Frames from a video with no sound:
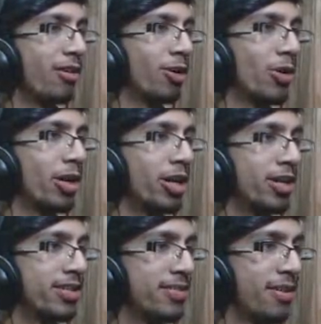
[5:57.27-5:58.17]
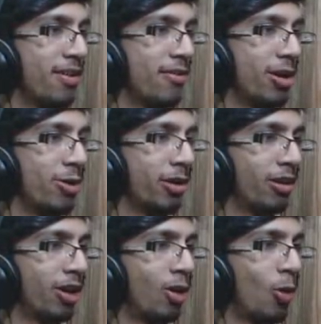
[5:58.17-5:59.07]
are doing good, we are doing
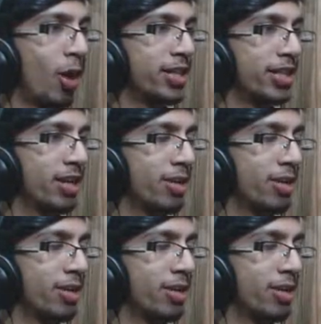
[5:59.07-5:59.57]
quite